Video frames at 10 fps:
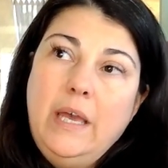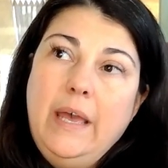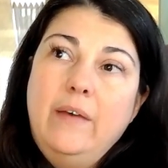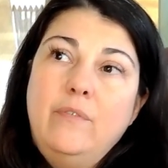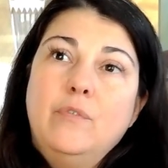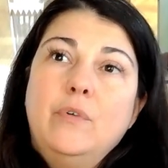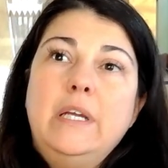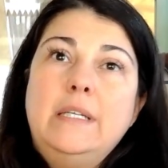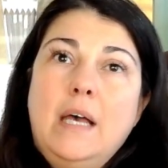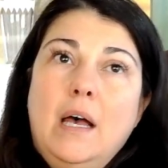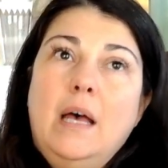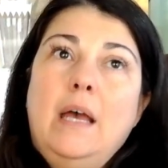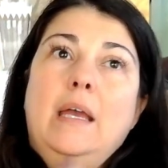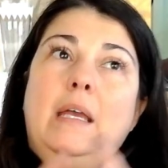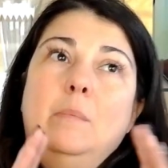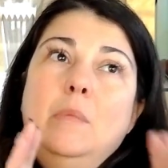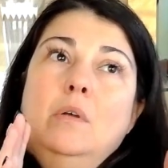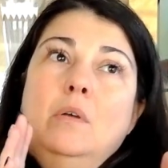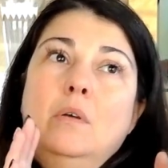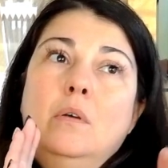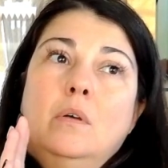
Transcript: Every time